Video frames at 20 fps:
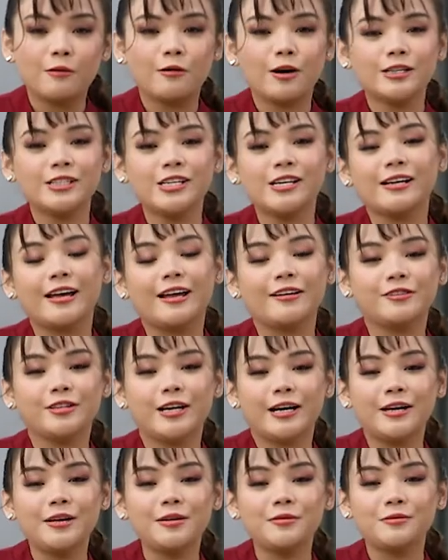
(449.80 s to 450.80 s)
washing and
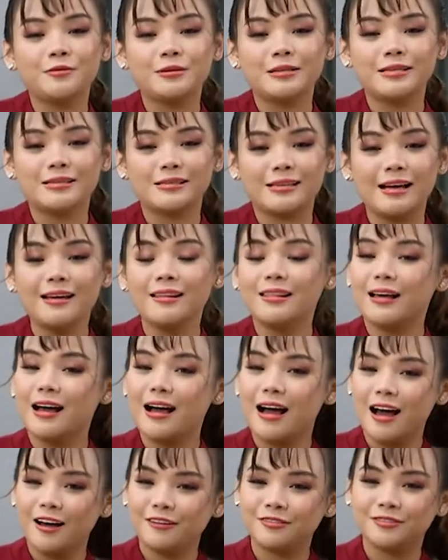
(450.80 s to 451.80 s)
drying will start
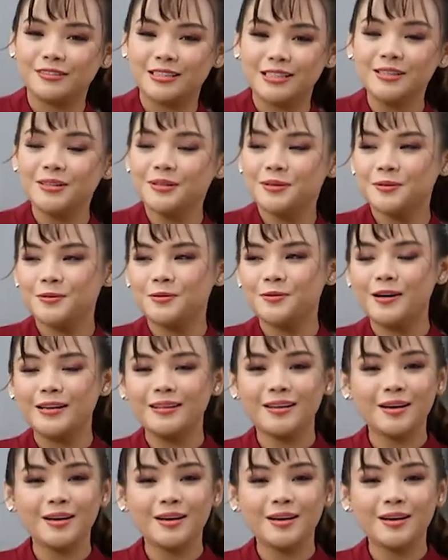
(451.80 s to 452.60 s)
after one